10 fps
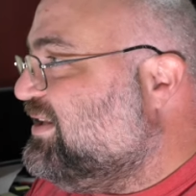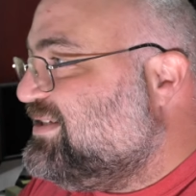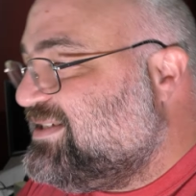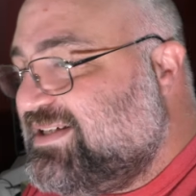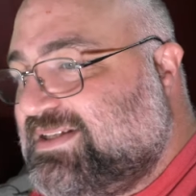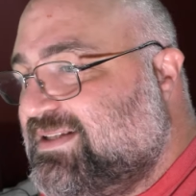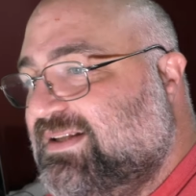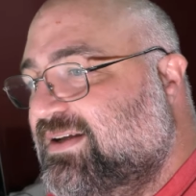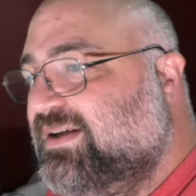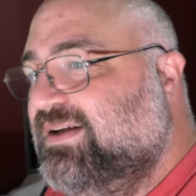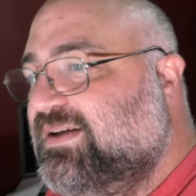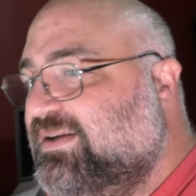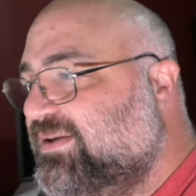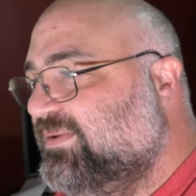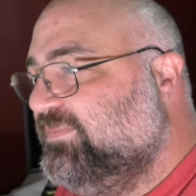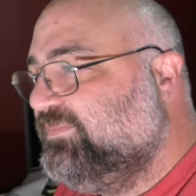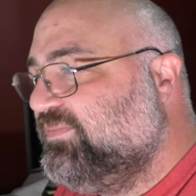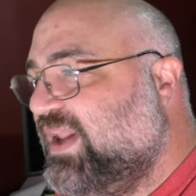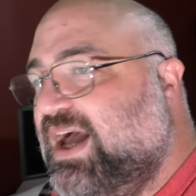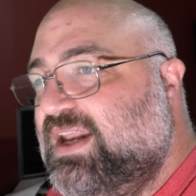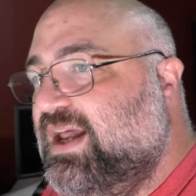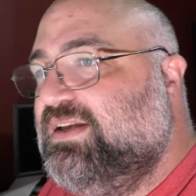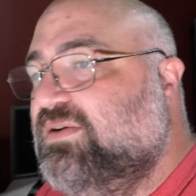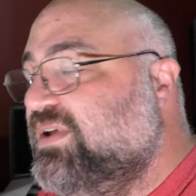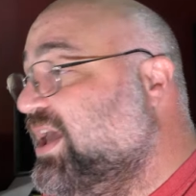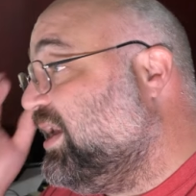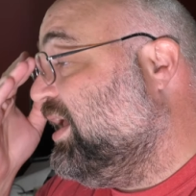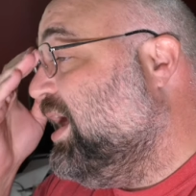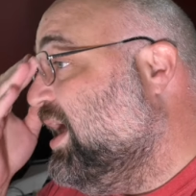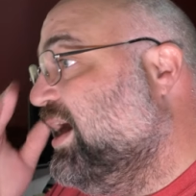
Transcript: It's just, I don't get it.